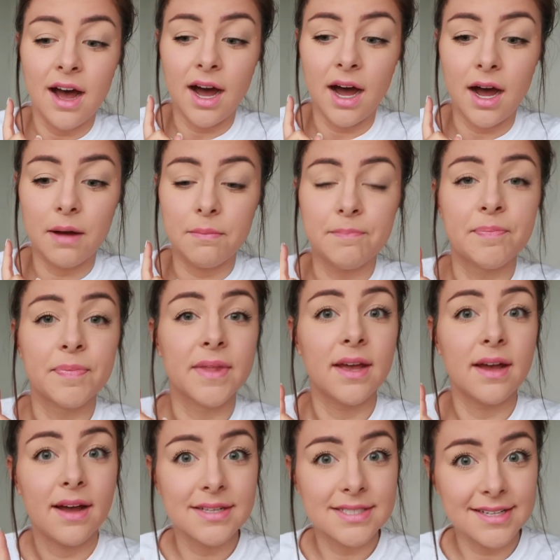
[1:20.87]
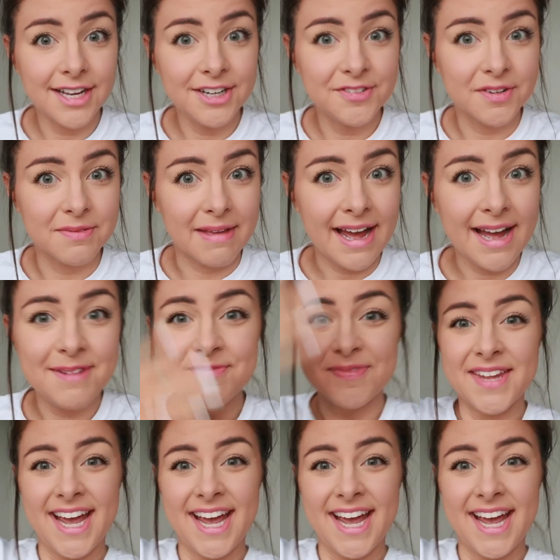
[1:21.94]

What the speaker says: Aside from that,